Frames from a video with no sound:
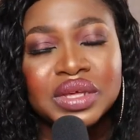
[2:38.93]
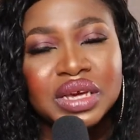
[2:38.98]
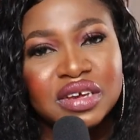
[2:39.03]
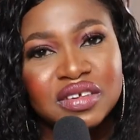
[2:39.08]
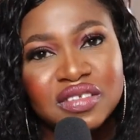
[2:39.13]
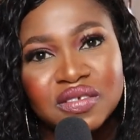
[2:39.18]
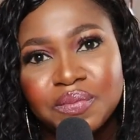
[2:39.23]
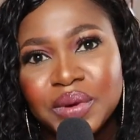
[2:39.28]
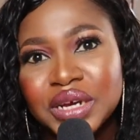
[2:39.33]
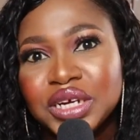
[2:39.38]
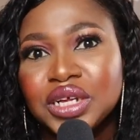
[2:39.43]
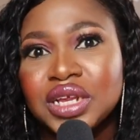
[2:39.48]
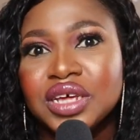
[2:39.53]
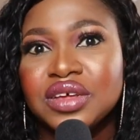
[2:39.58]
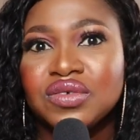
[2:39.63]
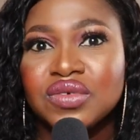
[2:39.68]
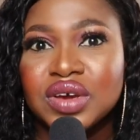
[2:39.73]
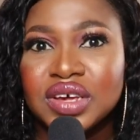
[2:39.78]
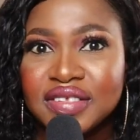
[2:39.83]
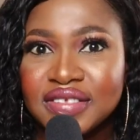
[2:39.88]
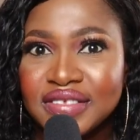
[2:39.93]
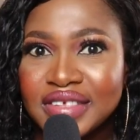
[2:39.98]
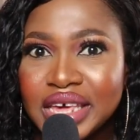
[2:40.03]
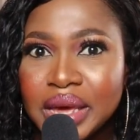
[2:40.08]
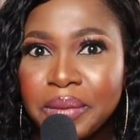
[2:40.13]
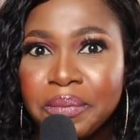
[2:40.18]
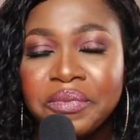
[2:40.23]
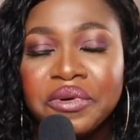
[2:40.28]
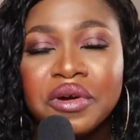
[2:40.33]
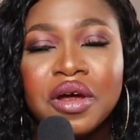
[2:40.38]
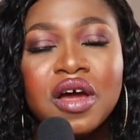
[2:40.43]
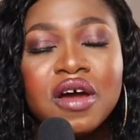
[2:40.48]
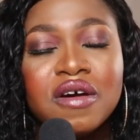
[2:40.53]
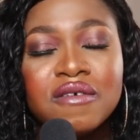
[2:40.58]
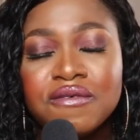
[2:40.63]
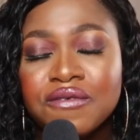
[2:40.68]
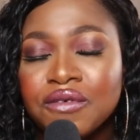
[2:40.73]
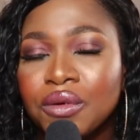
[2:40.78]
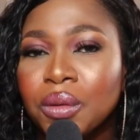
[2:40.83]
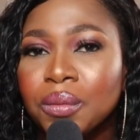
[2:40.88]
especially to escape
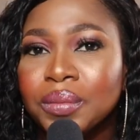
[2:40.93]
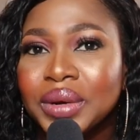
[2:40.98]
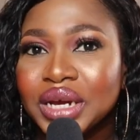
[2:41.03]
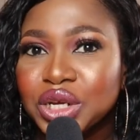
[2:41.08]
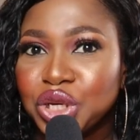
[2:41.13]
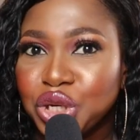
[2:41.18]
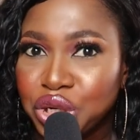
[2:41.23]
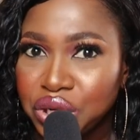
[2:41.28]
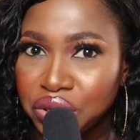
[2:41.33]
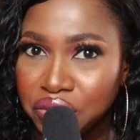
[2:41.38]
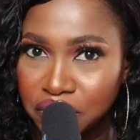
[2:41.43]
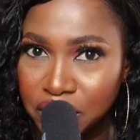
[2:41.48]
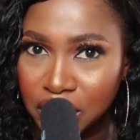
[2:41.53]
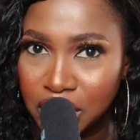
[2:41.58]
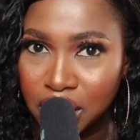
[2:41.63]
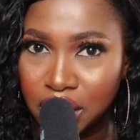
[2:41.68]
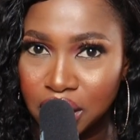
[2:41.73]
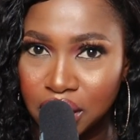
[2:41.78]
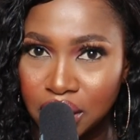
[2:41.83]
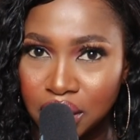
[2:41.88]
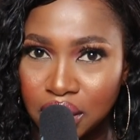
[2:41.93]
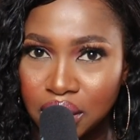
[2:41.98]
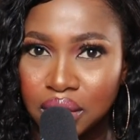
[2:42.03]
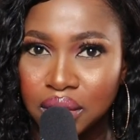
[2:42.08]
from Nigeria.